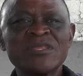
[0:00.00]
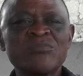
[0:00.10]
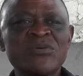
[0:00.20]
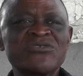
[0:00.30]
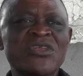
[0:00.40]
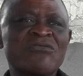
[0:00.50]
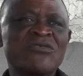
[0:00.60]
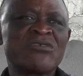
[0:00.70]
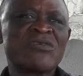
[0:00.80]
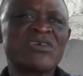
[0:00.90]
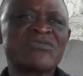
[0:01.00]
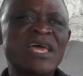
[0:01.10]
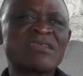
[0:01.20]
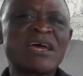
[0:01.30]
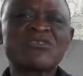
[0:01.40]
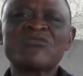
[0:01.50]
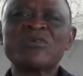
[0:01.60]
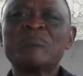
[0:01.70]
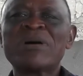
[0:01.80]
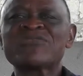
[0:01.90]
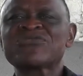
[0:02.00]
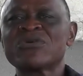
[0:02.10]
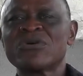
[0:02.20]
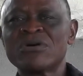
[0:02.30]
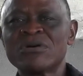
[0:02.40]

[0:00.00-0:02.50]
The position of governor is like that of a pastor.